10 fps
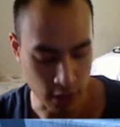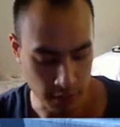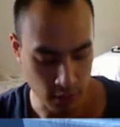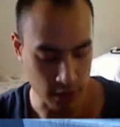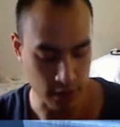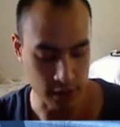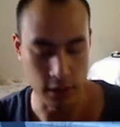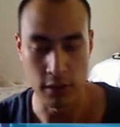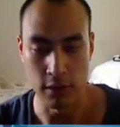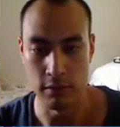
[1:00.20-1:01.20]
ways that
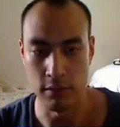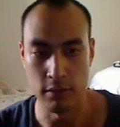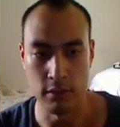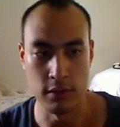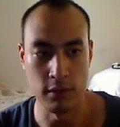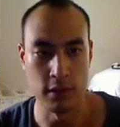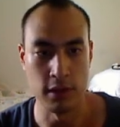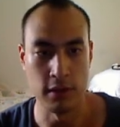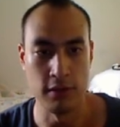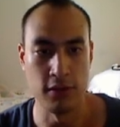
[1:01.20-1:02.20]
you
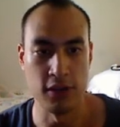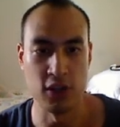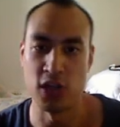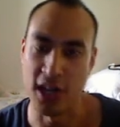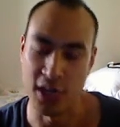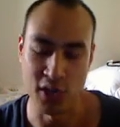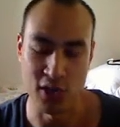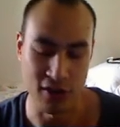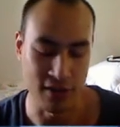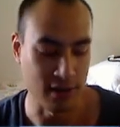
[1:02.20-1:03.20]
can change
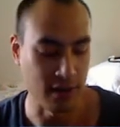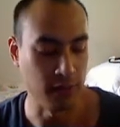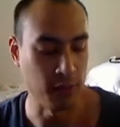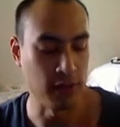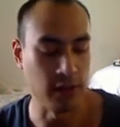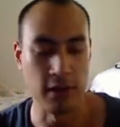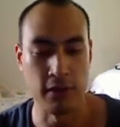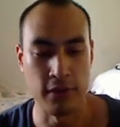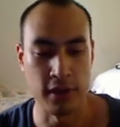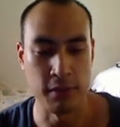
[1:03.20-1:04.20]
certain things within the
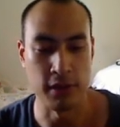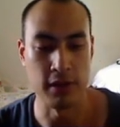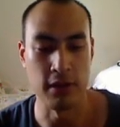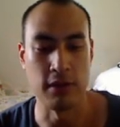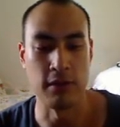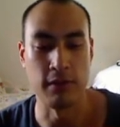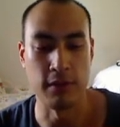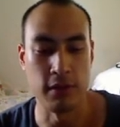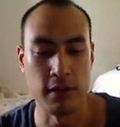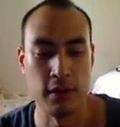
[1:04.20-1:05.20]
interface, but
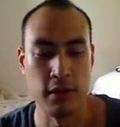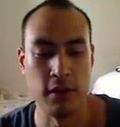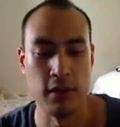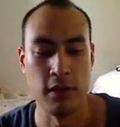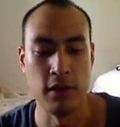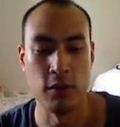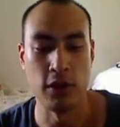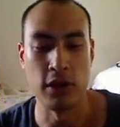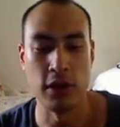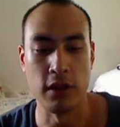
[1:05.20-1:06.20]
what you're
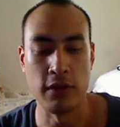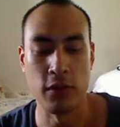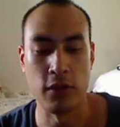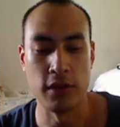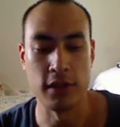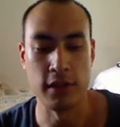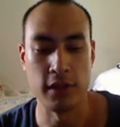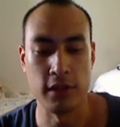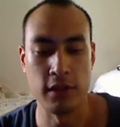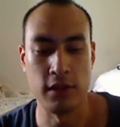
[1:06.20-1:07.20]
going to look for is this
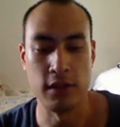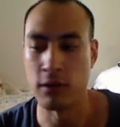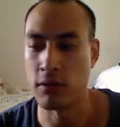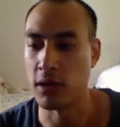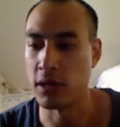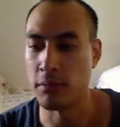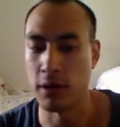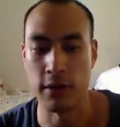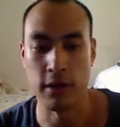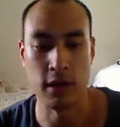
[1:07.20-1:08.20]
little crossbar
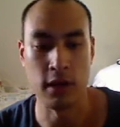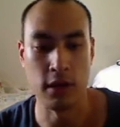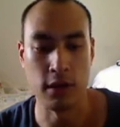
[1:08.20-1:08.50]
thing here,